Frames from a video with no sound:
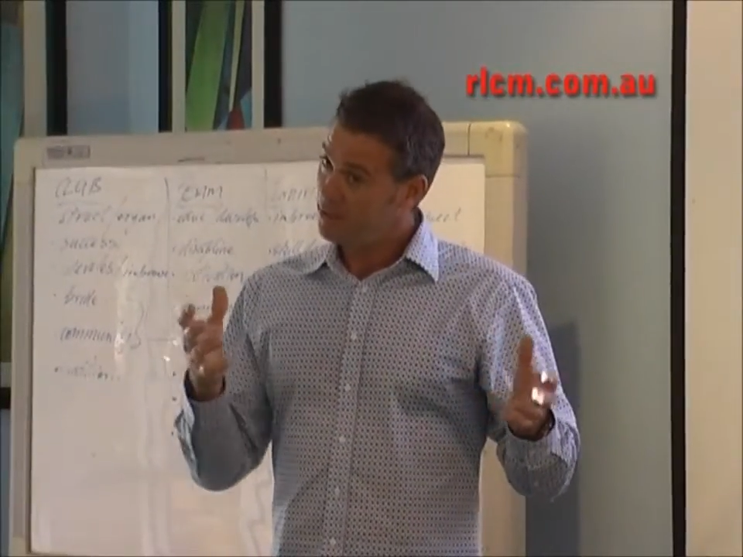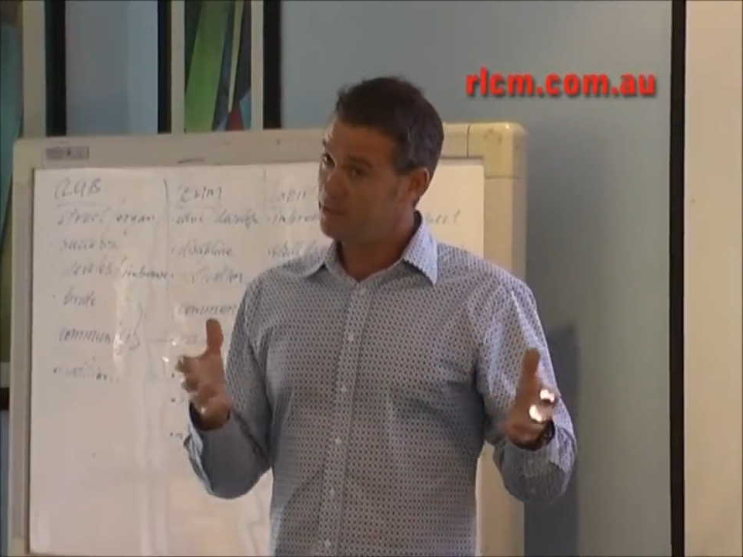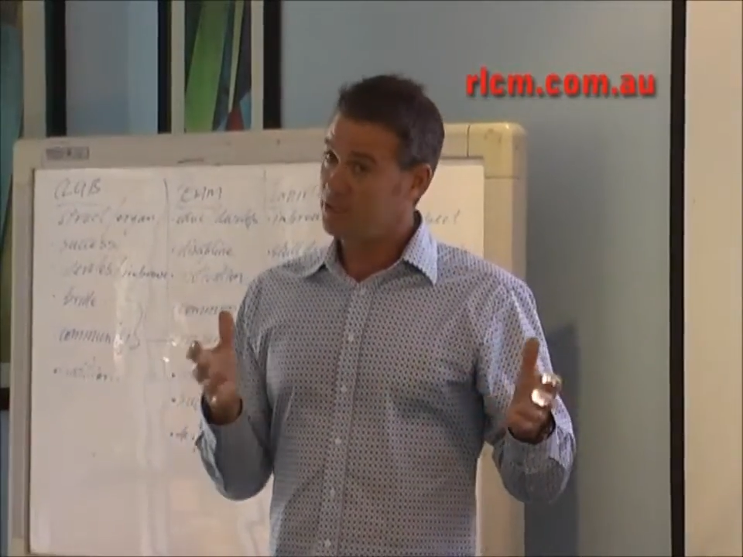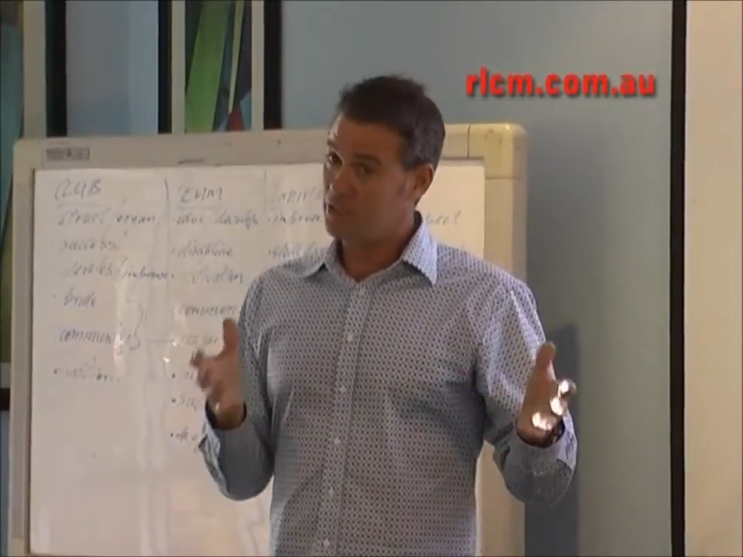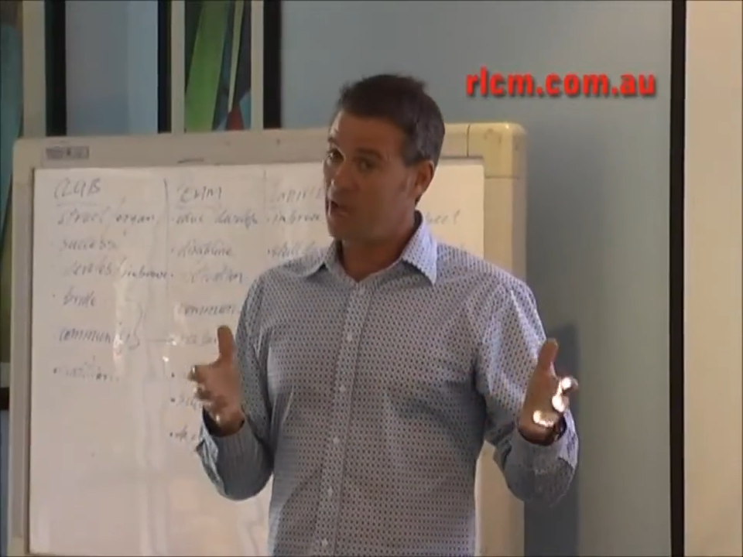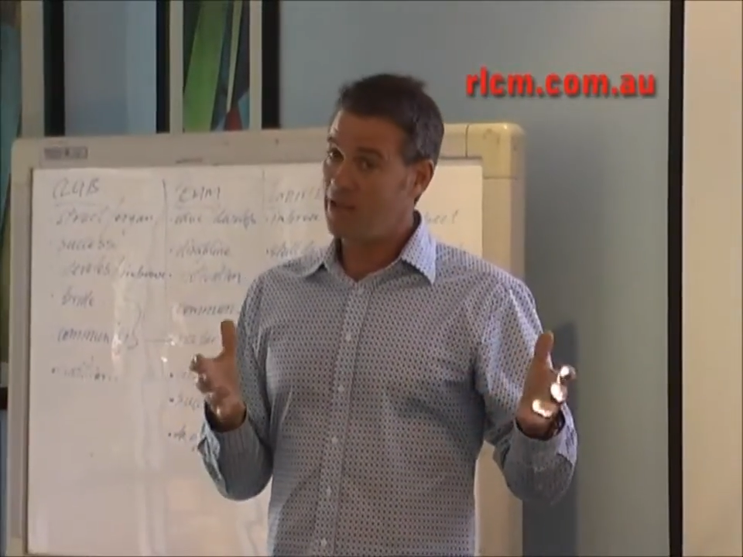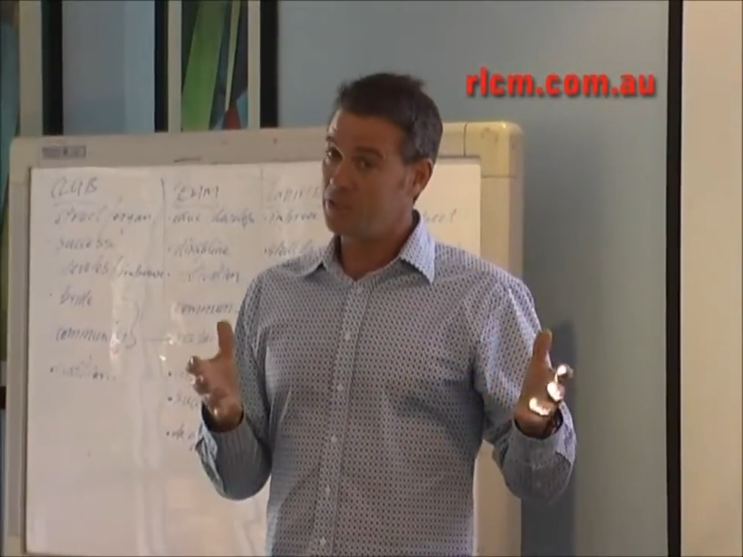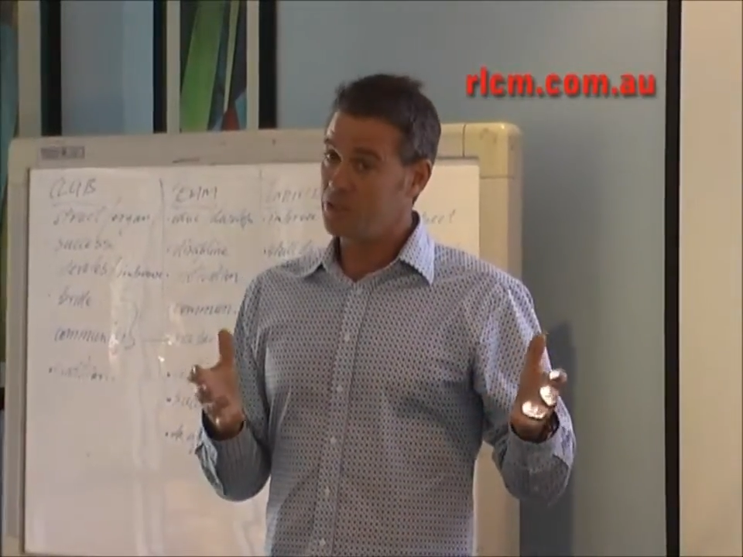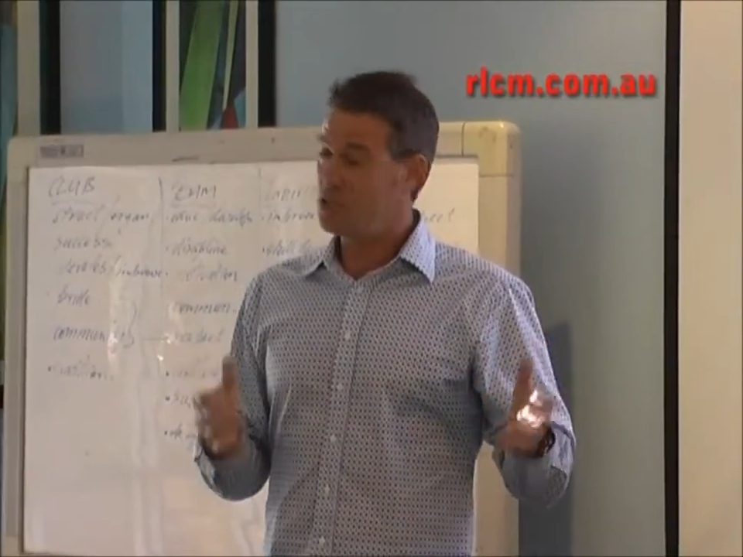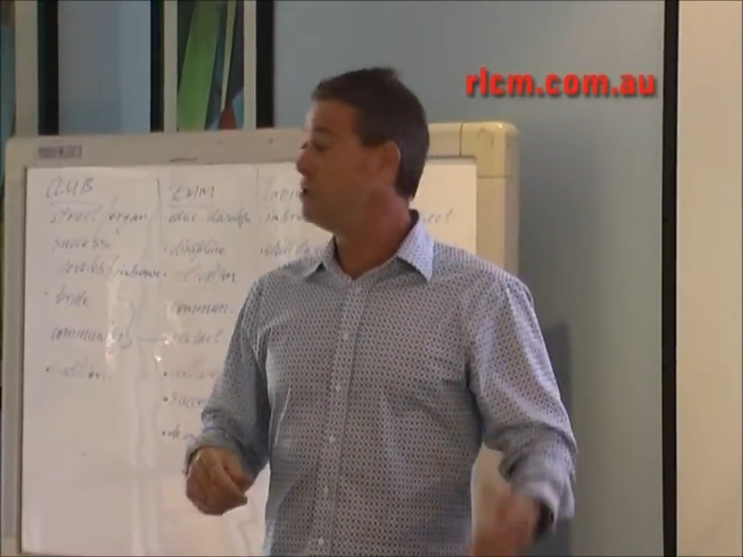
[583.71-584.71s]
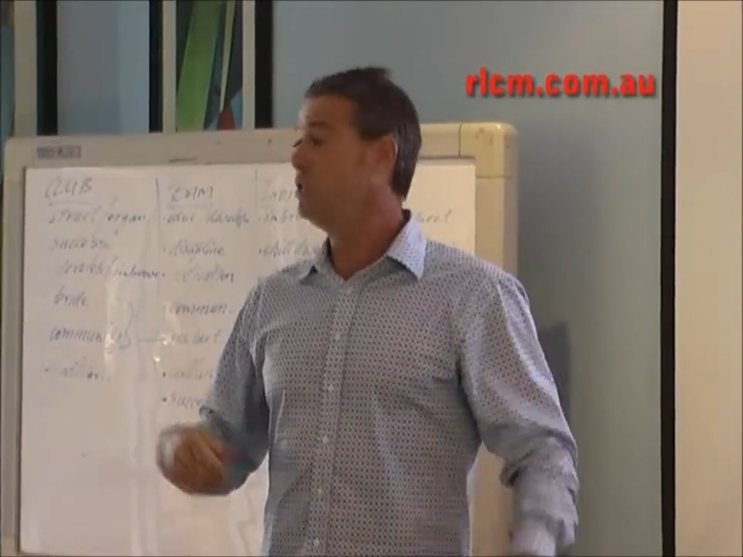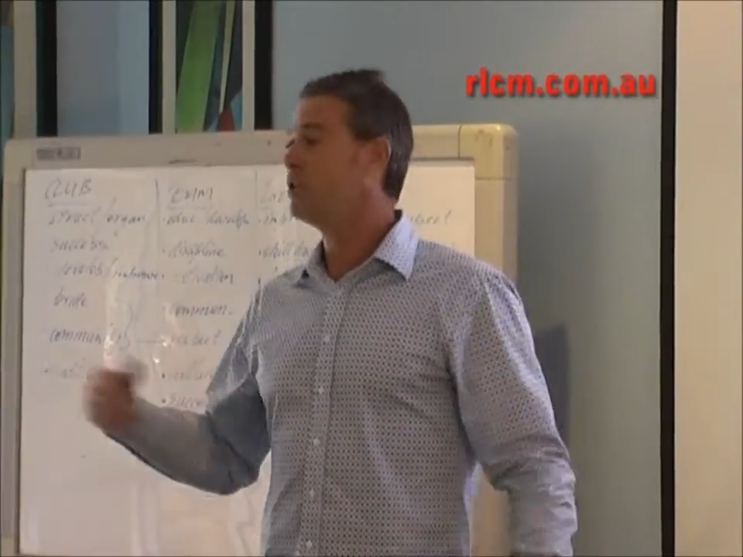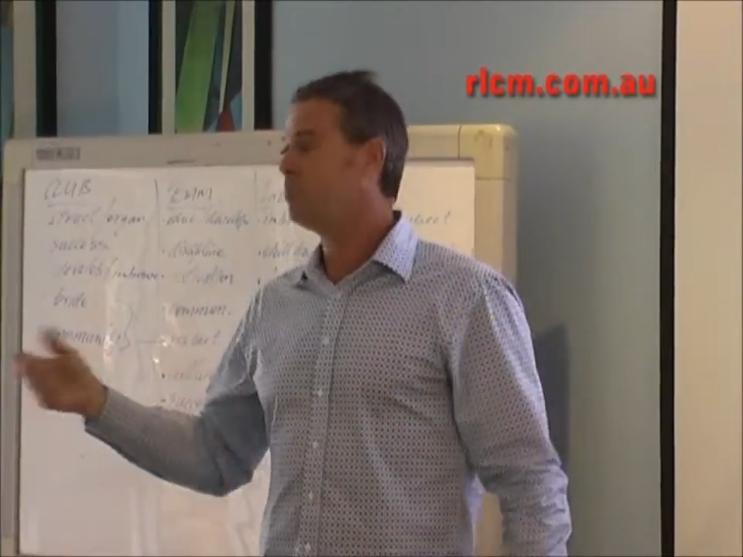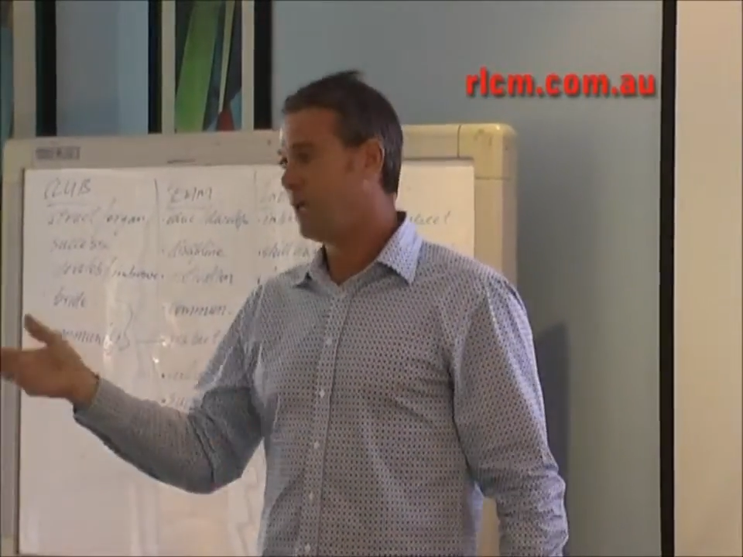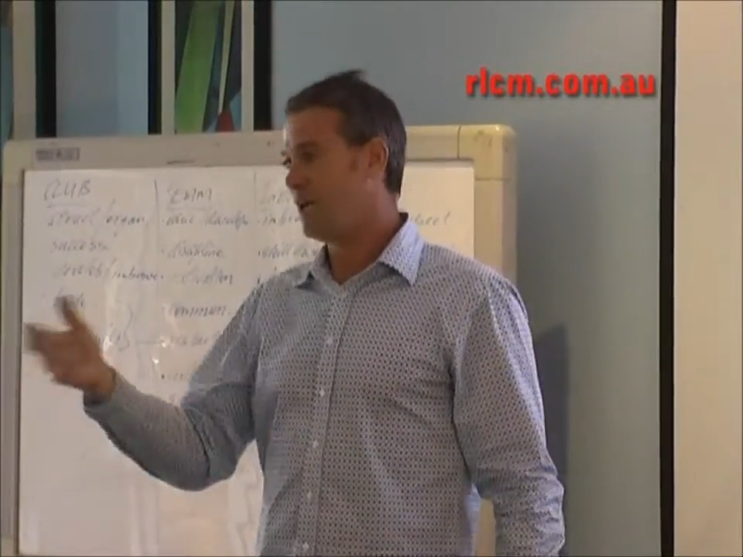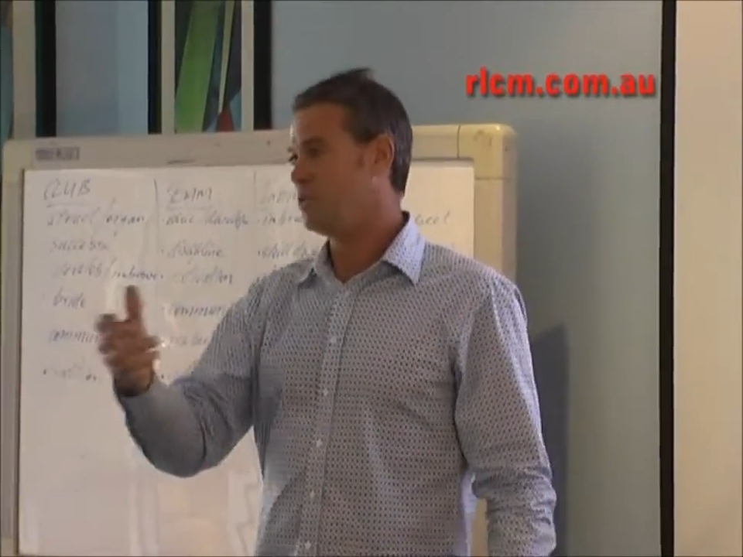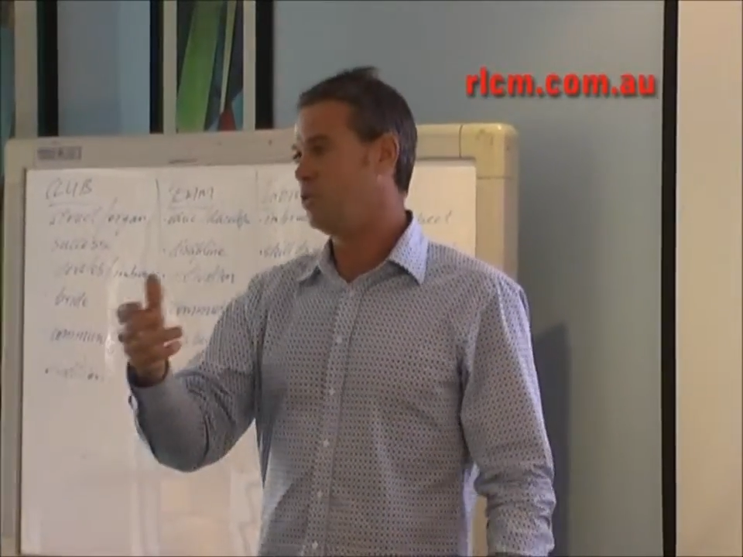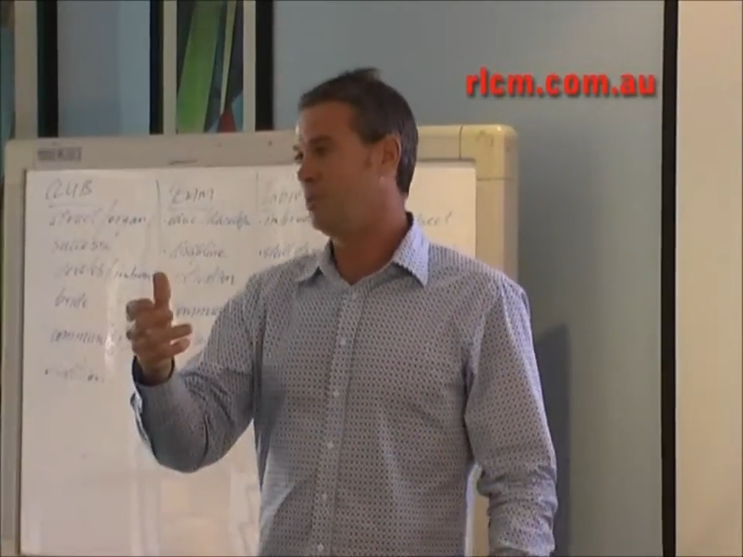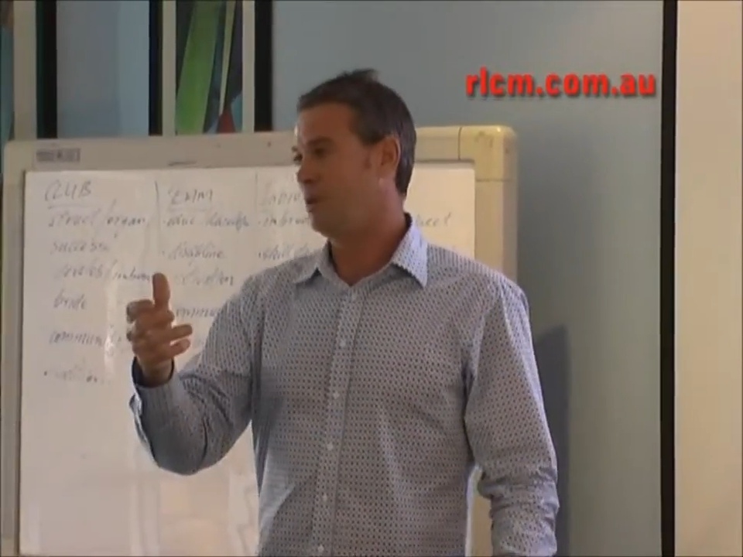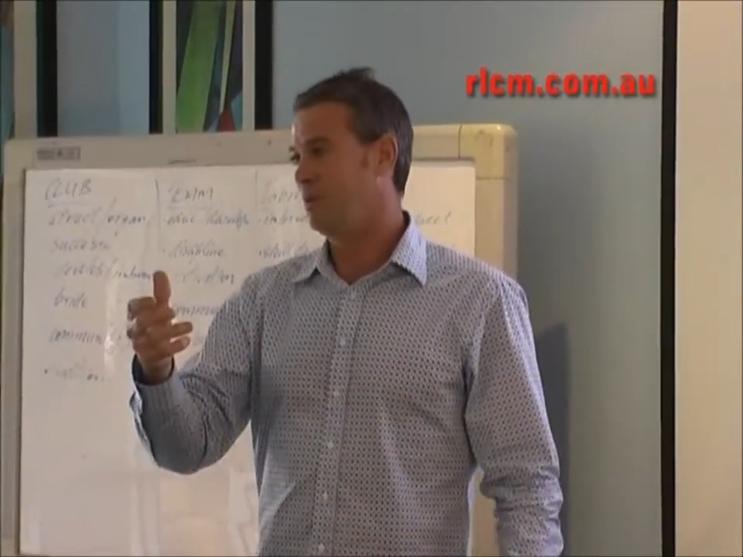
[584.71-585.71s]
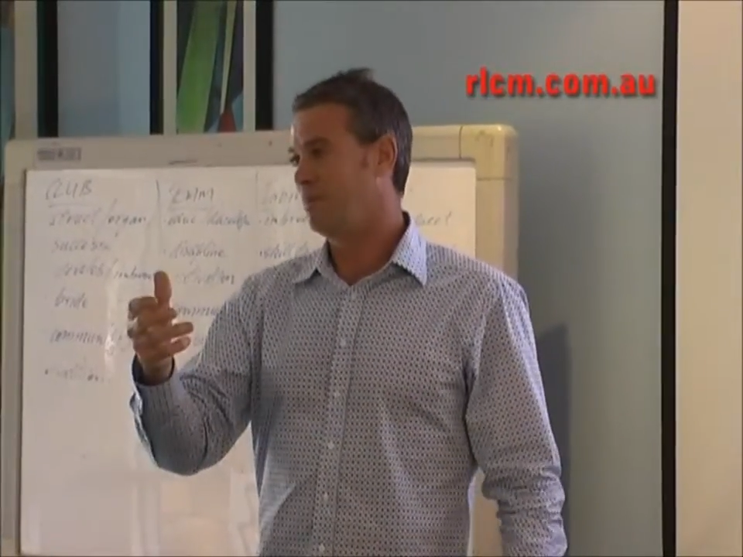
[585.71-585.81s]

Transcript: the start of the session, players will be.